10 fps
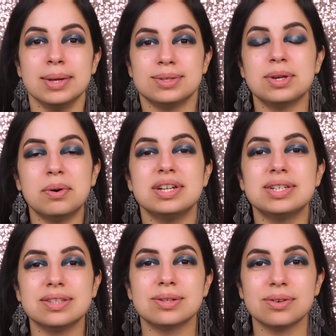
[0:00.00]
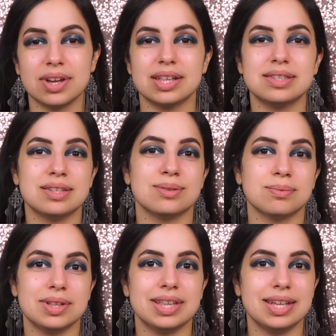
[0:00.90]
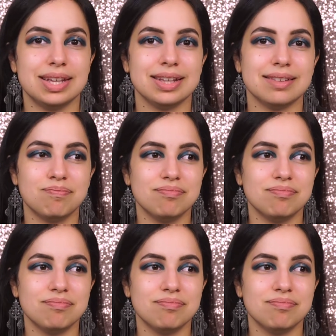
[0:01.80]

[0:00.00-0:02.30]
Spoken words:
So it just creates this really